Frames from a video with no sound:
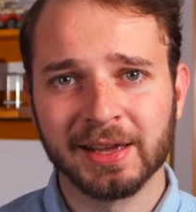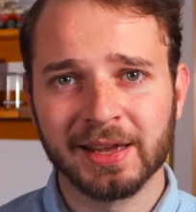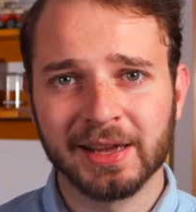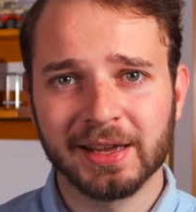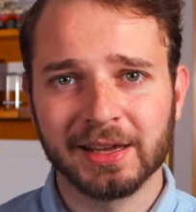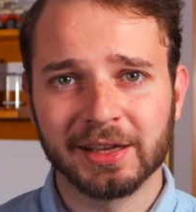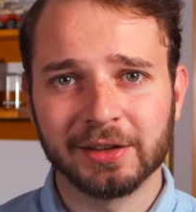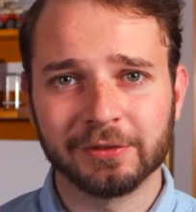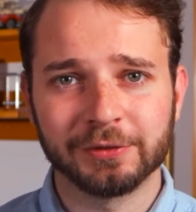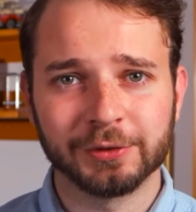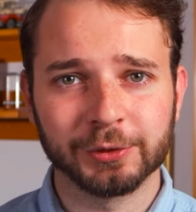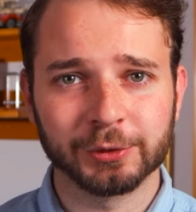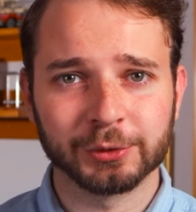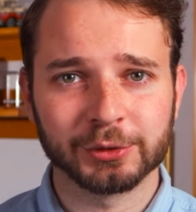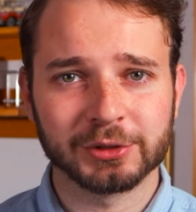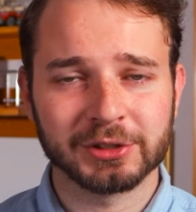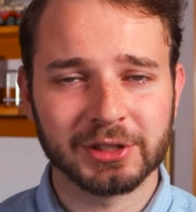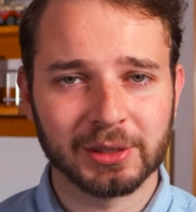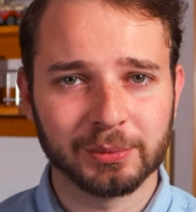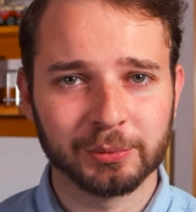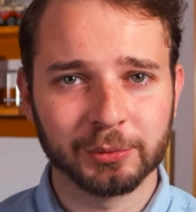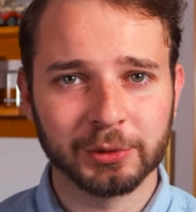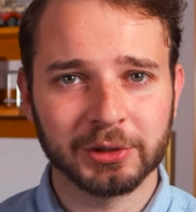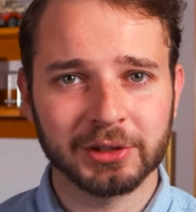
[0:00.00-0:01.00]
If you're
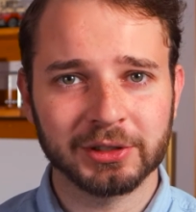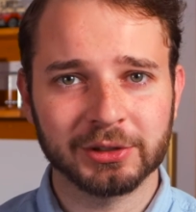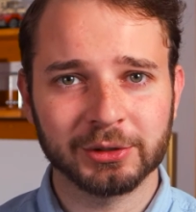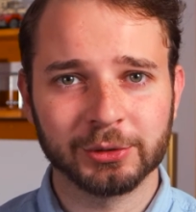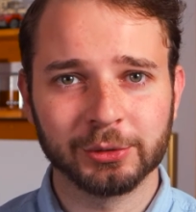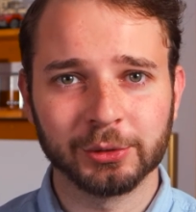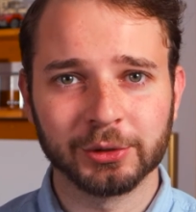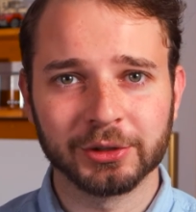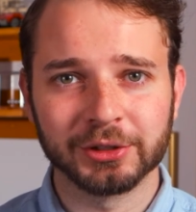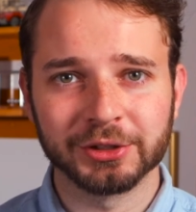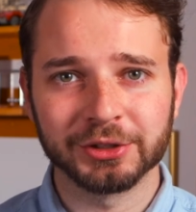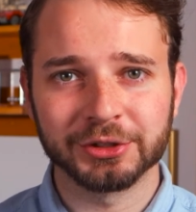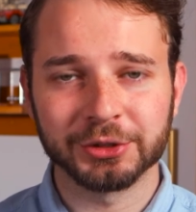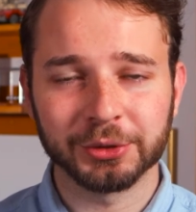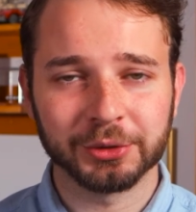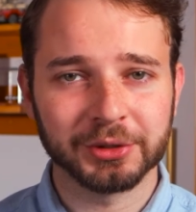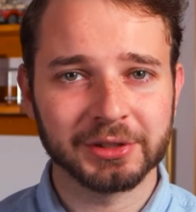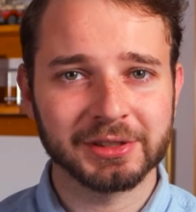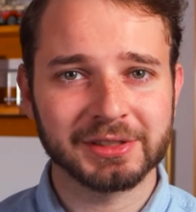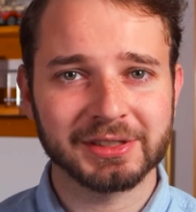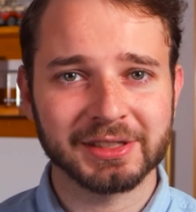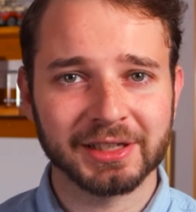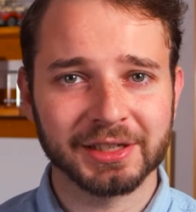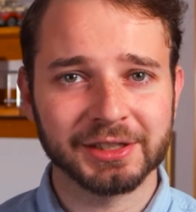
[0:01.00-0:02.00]
someone who
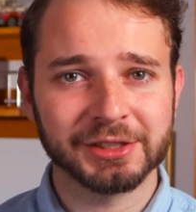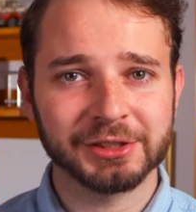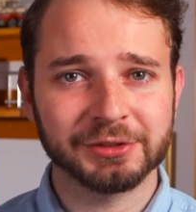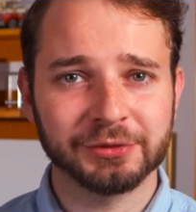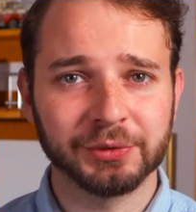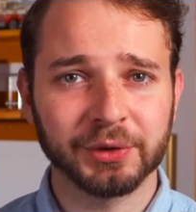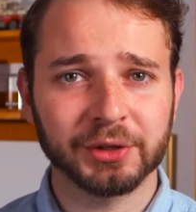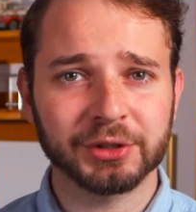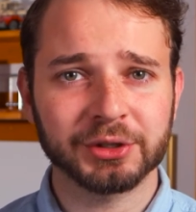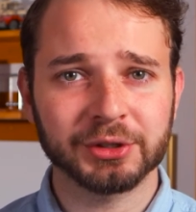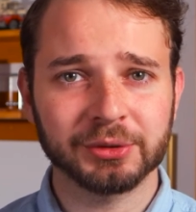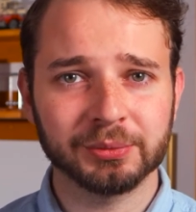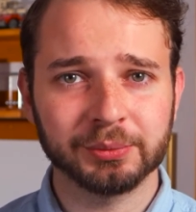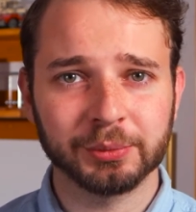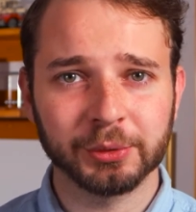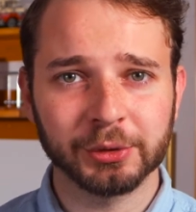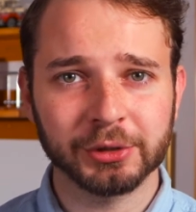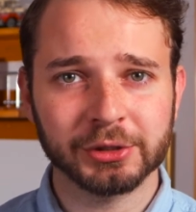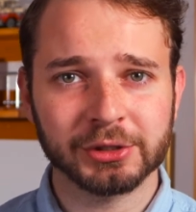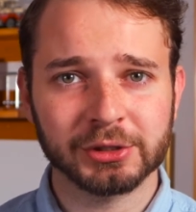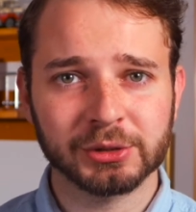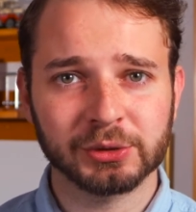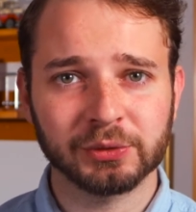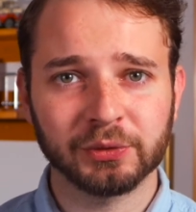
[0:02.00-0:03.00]
enjoys science fiction
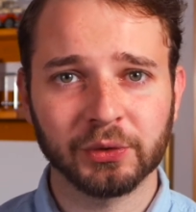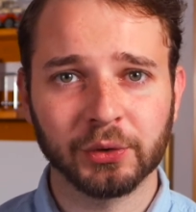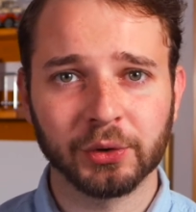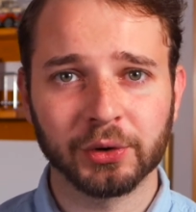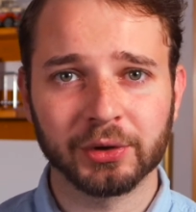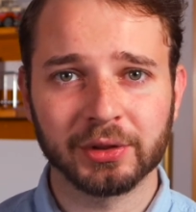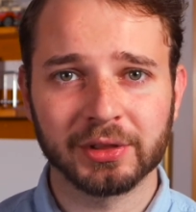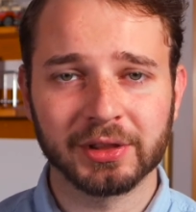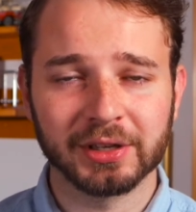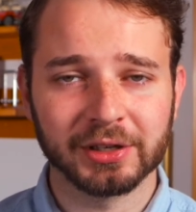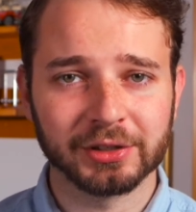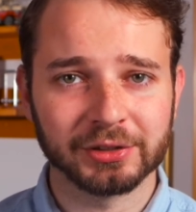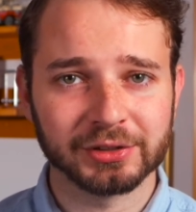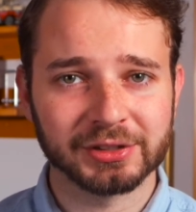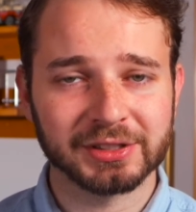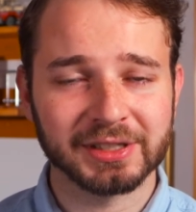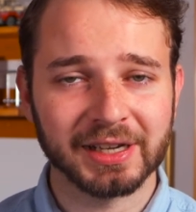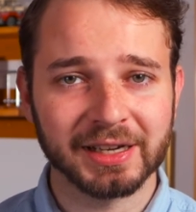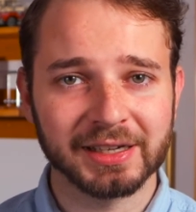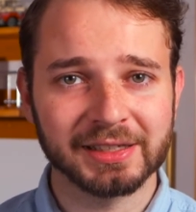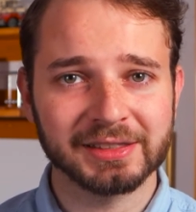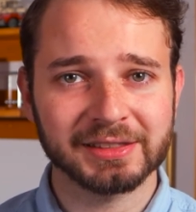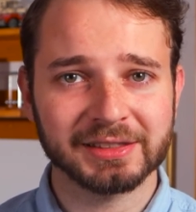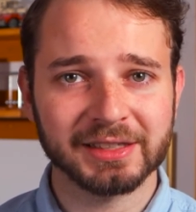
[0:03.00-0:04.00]
books for their
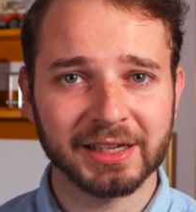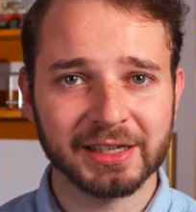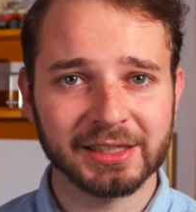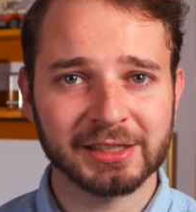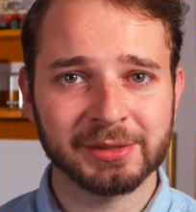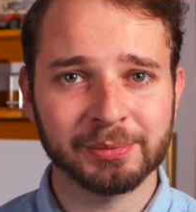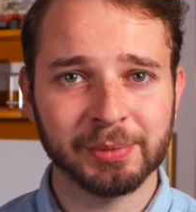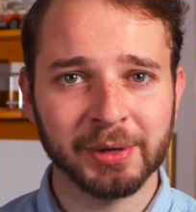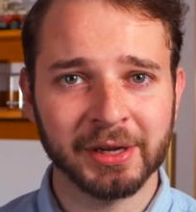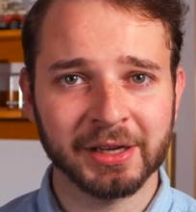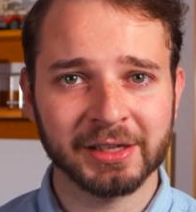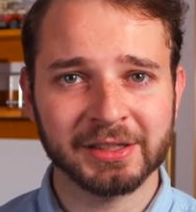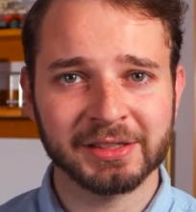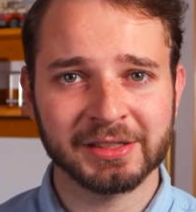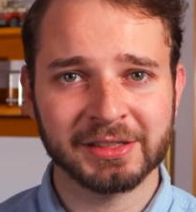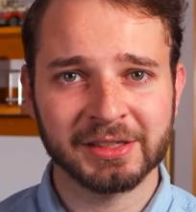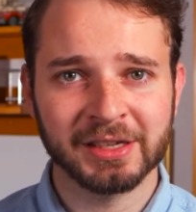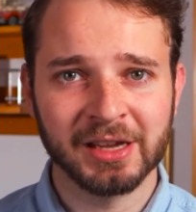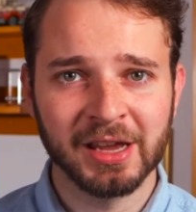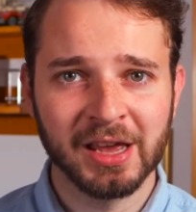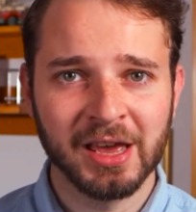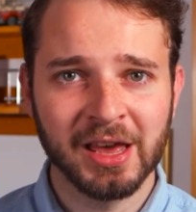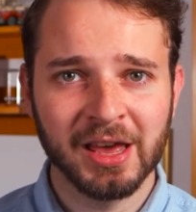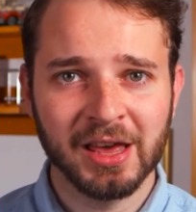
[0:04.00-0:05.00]
science
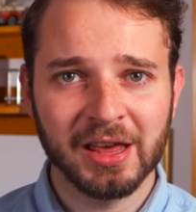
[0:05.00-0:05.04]
aspects,